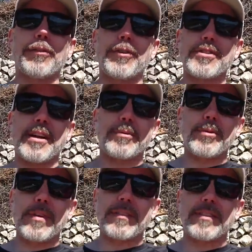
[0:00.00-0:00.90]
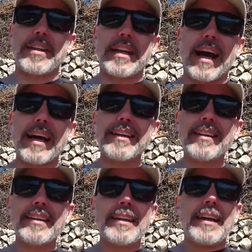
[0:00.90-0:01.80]
first time 2009
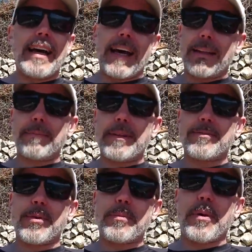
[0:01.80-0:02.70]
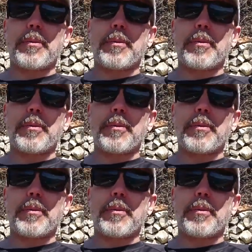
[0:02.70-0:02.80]
and been swim